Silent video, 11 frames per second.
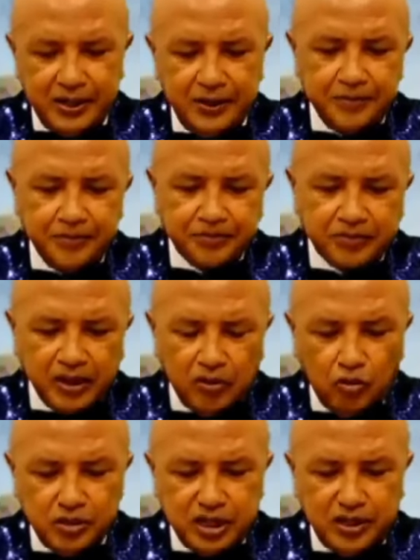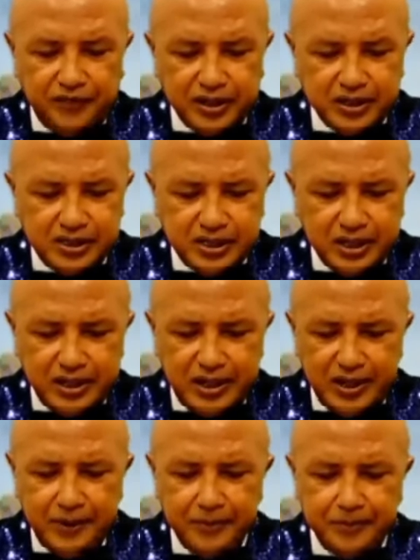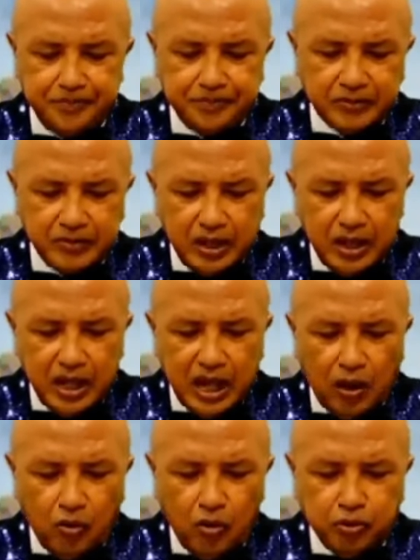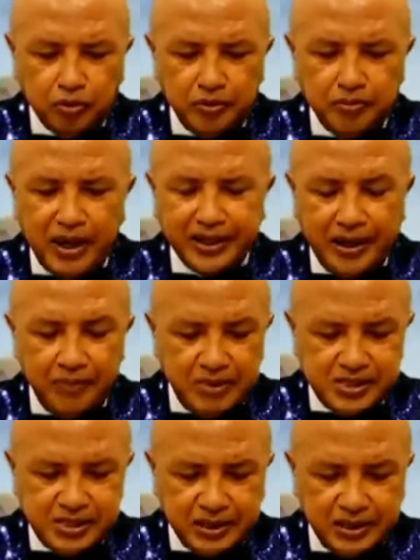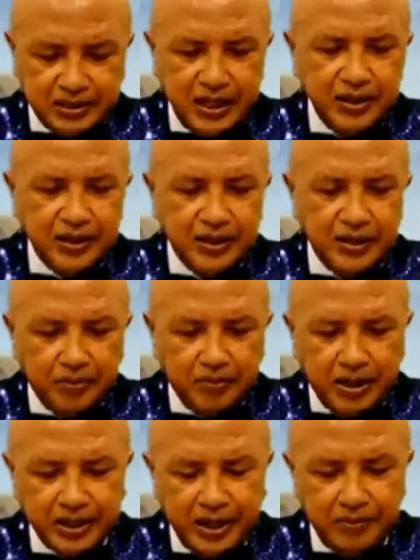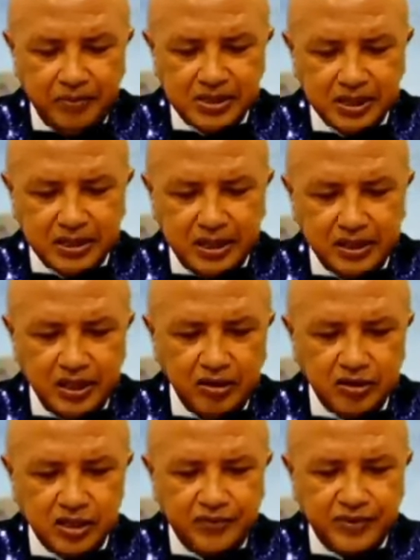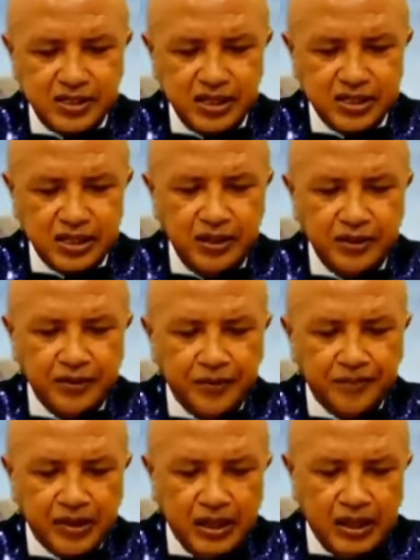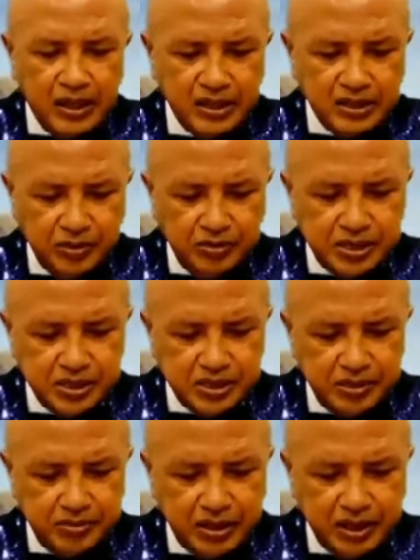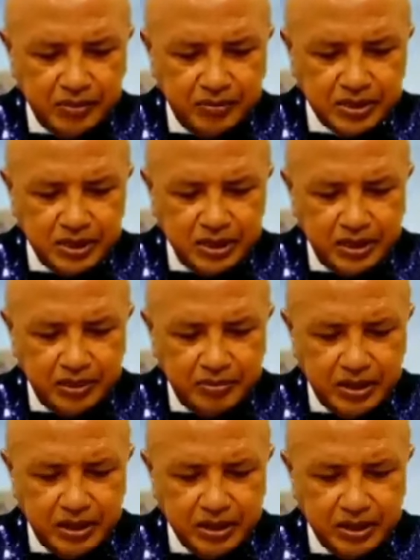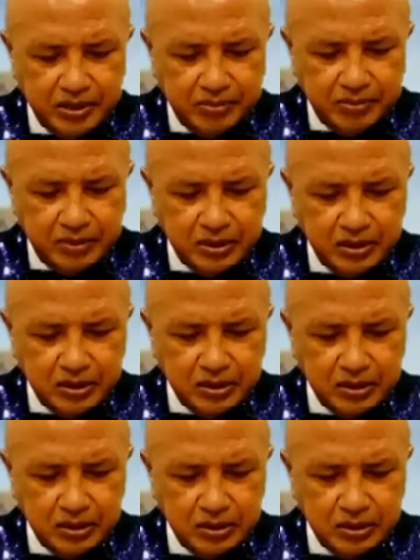We're going to take a look in the book of Miriam 51. Where is Miriam? Miriam 51.